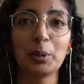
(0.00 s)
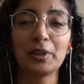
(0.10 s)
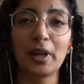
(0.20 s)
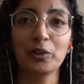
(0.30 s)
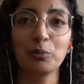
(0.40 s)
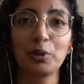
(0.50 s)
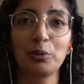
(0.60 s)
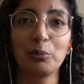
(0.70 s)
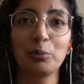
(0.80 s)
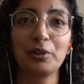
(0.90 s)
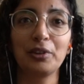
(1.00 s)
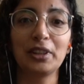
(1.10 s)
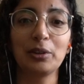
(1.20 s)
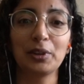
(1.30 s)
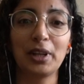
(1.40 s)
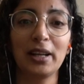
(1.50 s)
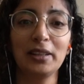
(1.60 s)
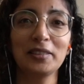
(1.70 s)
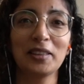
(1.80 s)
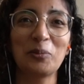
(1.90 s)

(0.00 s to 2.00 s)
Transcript: maybe that's where we'll leave it at.